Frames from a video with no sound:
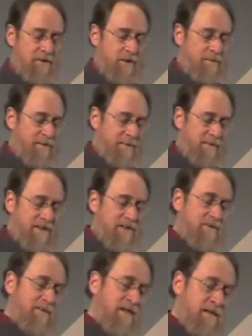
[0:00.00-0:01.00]
certain big
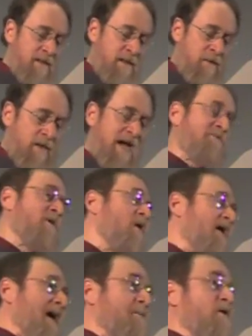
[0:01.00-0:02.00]
businessmen. We have the
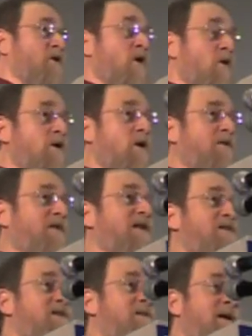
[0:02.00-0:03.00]
whole Gabriel Kolko
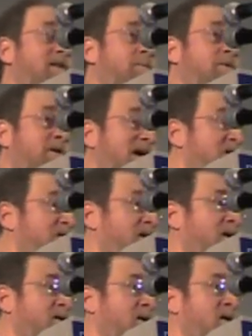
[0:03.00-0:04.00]
thesis about the Progressive
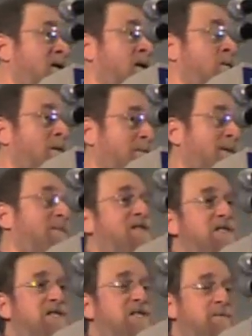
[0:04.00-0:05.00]
era, where big
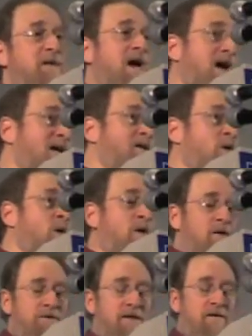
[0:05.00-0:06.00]
business is behind
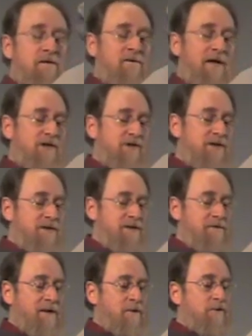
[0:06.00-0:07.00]
all of the interventions,
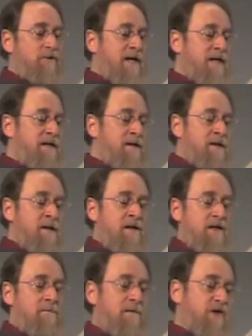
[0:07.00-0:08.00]
the Federal Trade
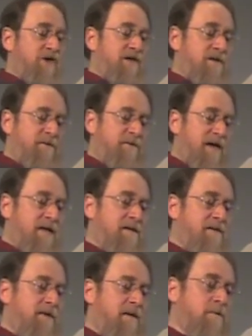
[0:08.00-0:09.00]
Commission, the Fed,
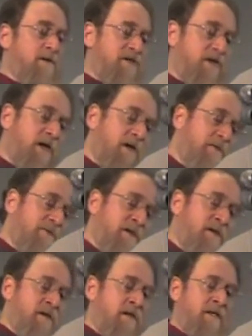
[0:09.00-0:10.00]
the Federal
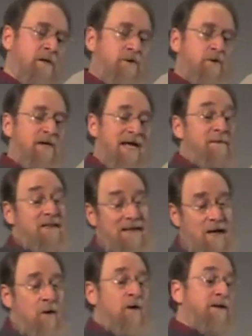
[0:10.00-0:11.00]
Reserve, you name it.
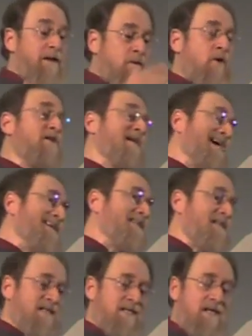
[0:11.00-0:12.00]
Earlier on, the
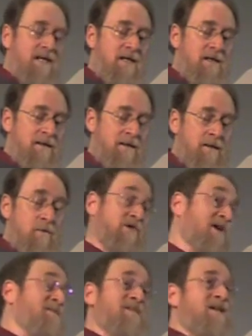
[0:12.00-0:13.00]
ICC,
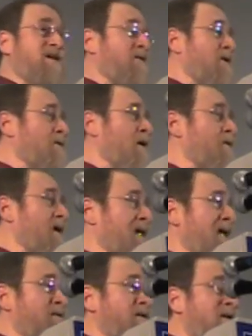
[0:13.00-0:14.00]
which comes in under Grover
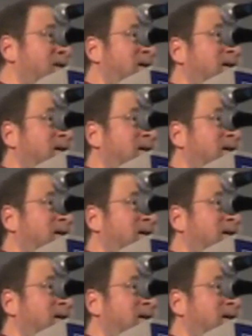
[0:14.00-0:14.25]
Cleveland.